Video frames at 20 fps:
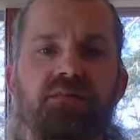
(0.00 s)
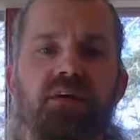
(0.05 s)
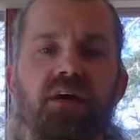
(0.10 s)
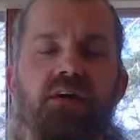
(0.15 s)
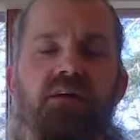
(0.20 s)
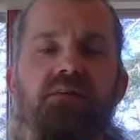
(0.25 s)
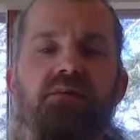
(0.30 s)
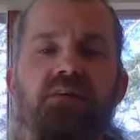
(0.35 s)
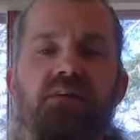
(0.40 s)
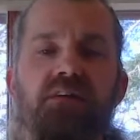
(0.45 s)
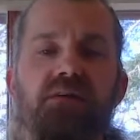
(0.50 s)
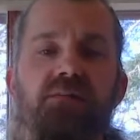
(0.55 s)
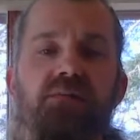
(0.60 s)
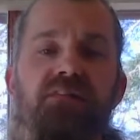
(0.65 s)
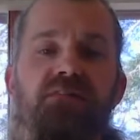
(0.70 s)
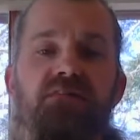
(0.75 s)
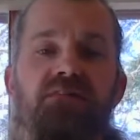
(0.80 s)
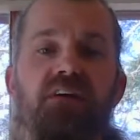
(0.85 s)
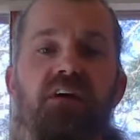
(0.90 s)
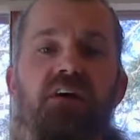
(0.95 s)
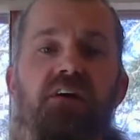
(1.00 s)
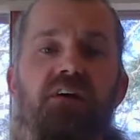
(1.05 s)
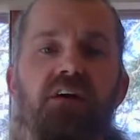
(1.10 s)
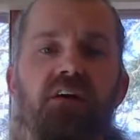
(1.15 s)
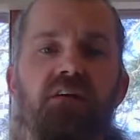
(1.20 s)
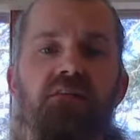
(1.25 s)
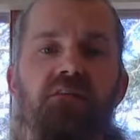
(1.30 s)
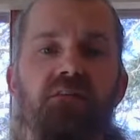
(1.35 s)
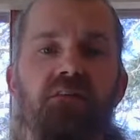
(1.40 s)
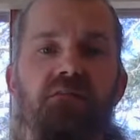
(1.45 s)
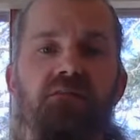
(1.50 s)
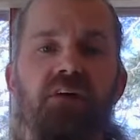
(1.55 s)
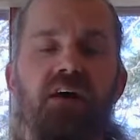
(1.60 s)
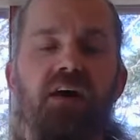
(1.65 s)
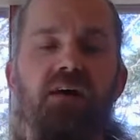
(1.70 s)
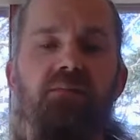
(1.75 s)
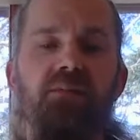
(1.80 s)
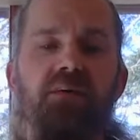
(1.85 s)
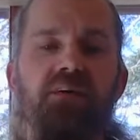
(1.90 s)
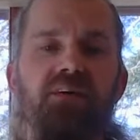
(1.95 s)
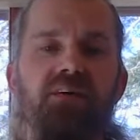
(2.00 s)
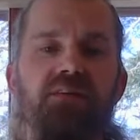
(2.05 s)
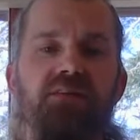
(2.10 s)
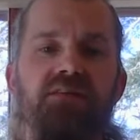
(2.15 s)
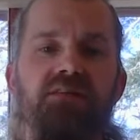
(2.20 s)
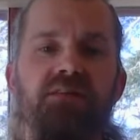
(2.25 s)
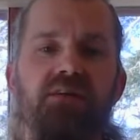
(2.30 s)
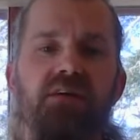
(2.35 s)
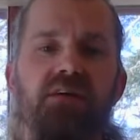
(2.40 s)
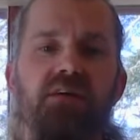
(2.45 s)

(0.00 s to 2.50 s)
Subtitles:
And you need to be very careful of that because